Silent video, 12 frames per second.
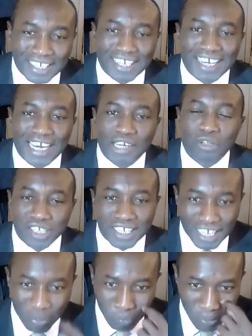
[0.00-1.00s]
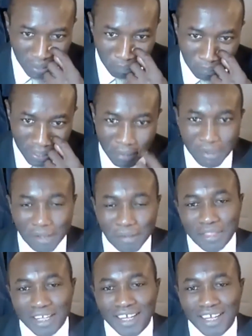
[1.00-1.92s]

I don't think that we can blame him.